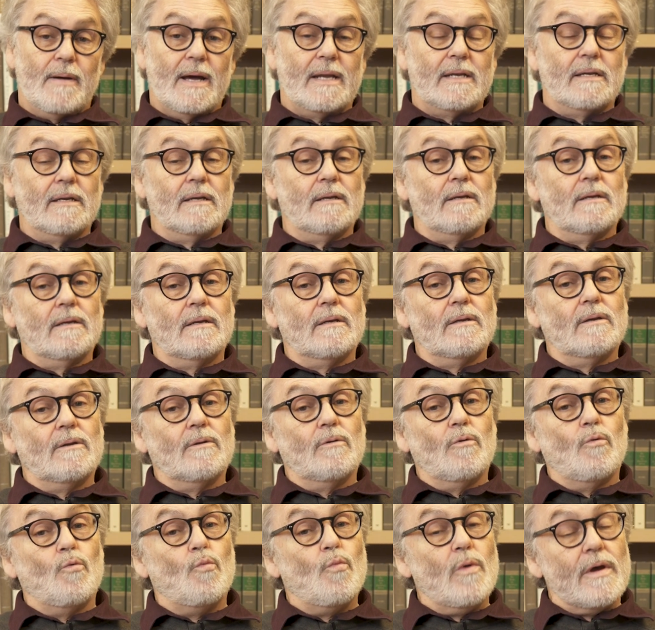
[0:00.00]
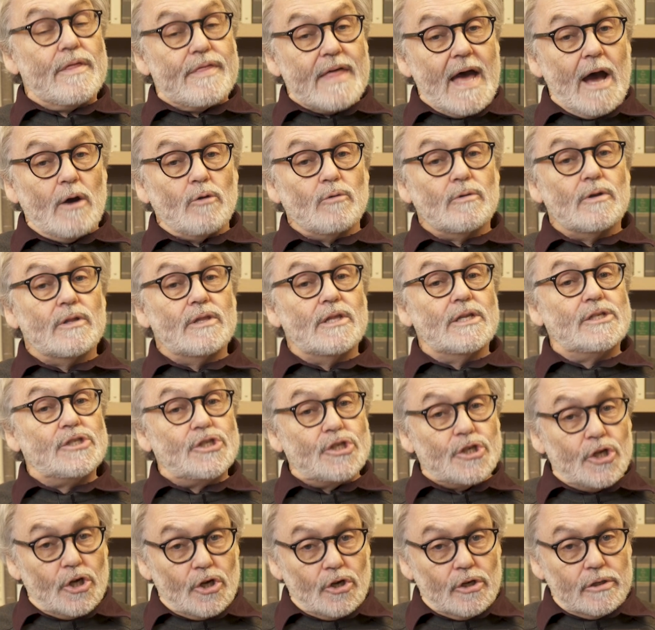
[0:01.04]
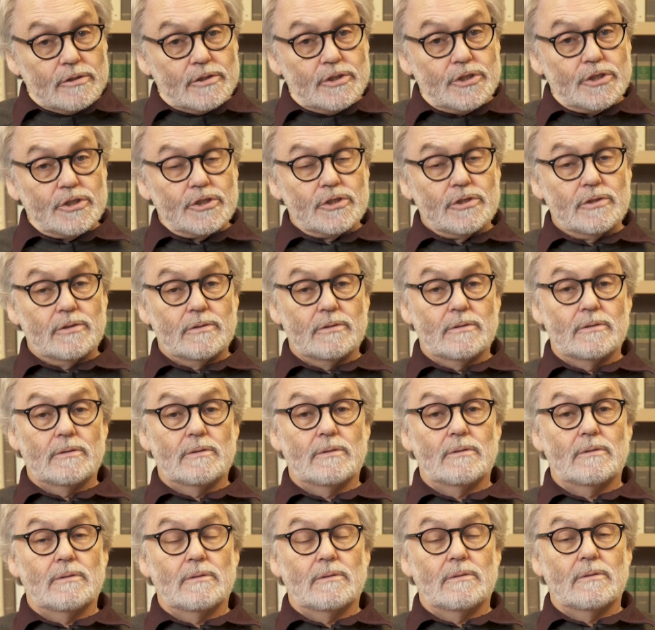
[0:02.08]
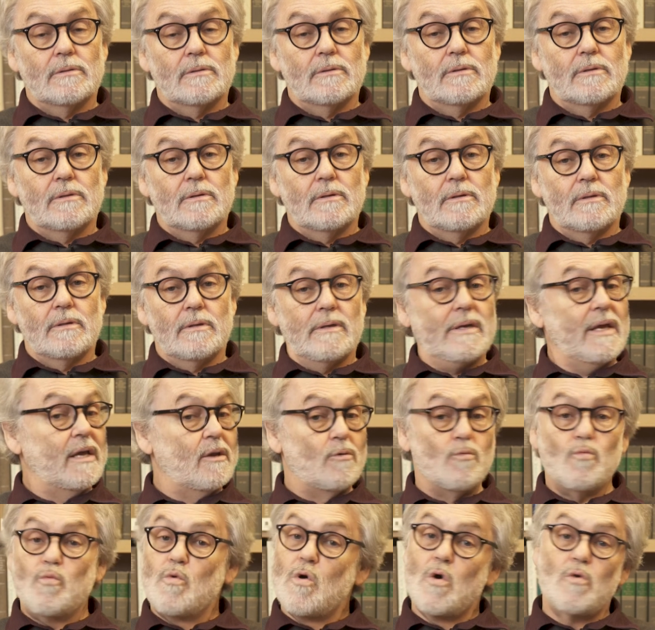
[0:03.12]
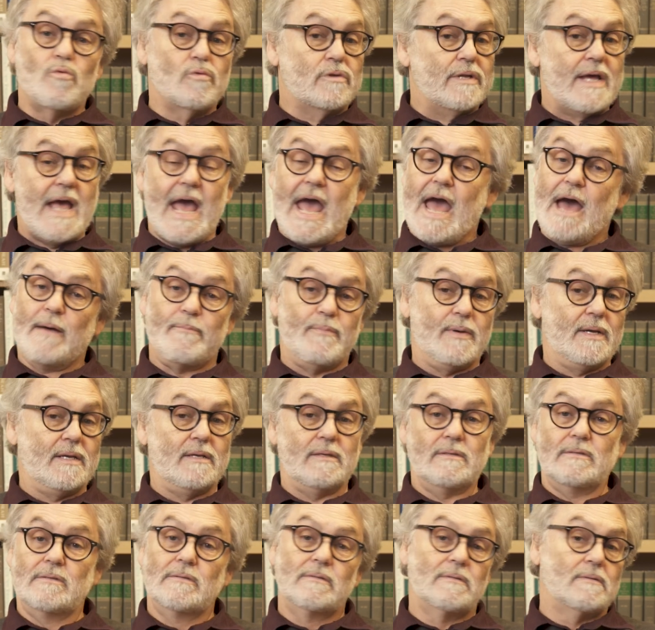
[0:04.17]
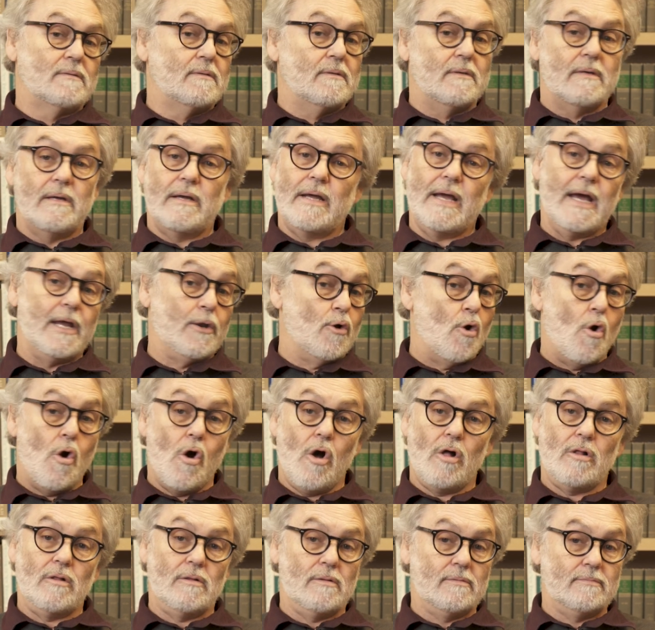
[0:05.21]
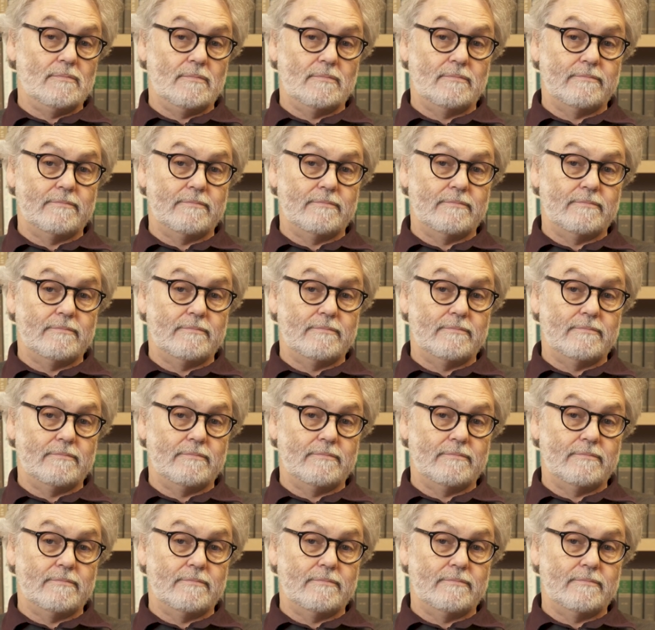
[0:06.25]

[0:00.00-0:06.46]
But without the church, it won't happen at all.